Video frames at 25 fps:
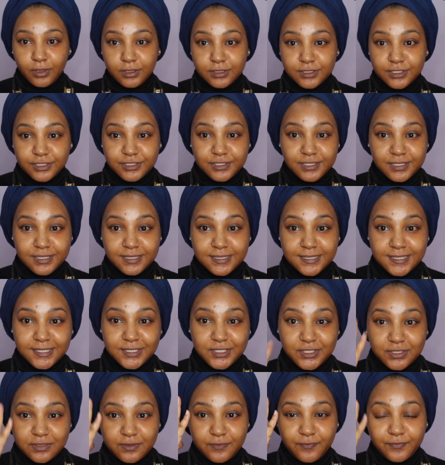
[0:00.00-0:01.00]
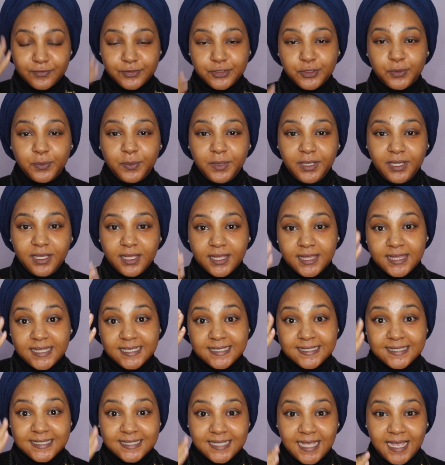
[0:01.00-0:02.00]
So as you can see, to me
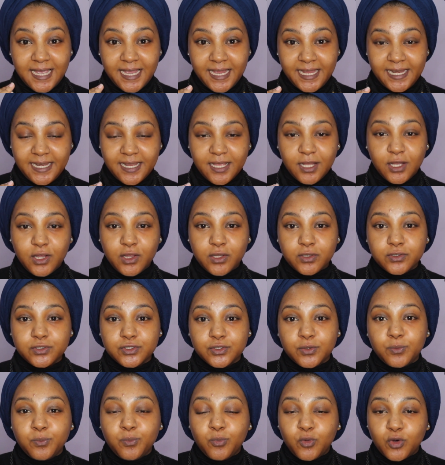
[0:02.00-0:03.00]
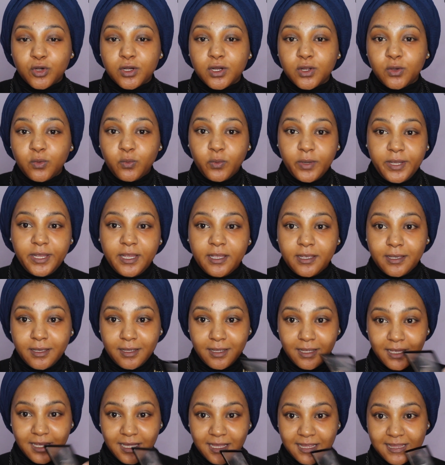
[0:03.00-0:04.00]
this side looks more awake
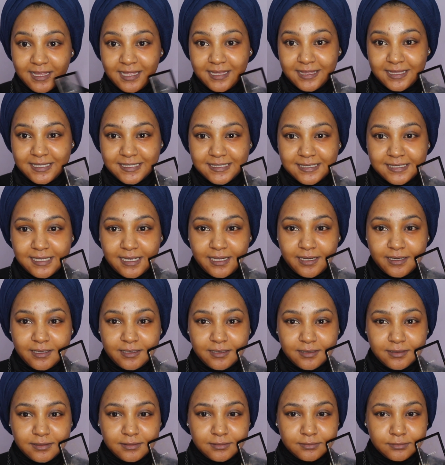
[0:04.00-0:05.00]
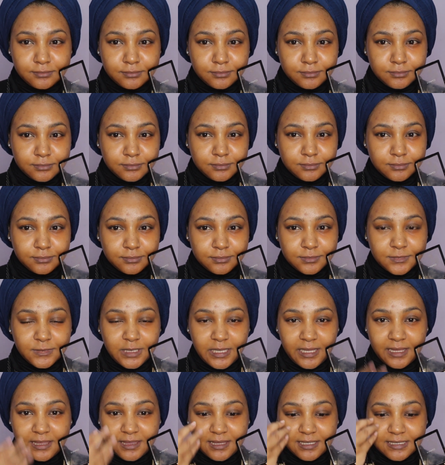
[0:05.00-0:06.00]
than this side.
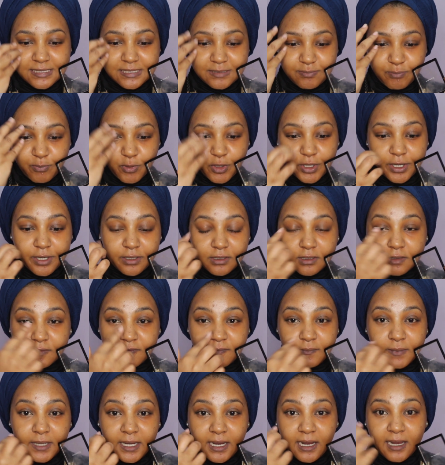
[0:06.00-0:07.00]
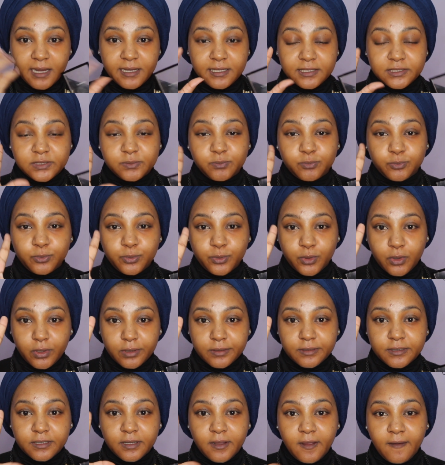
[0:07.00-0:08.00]
Like this part of my eye is
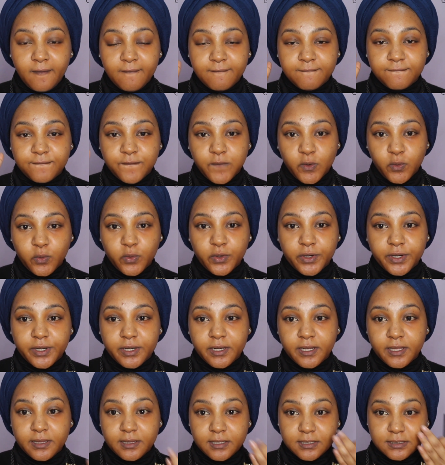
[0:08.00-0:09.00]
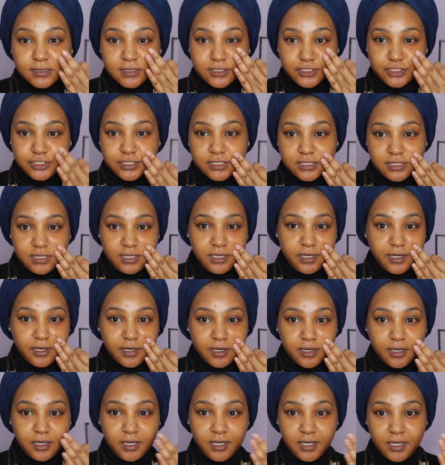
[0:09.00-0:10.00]
brought forward and this is just
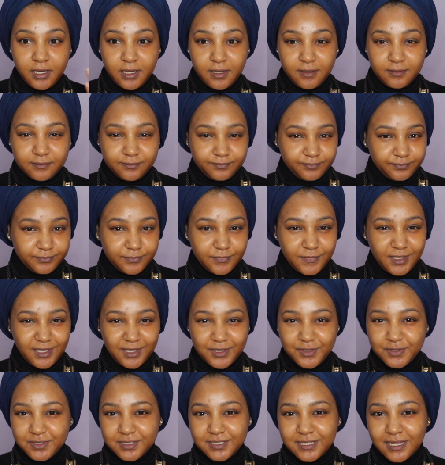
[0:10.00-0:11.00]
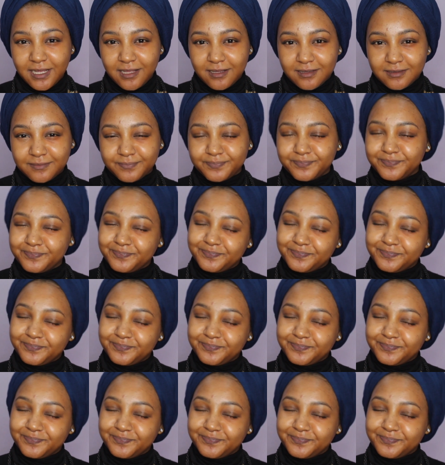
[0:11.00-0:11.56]
there. Can you tell?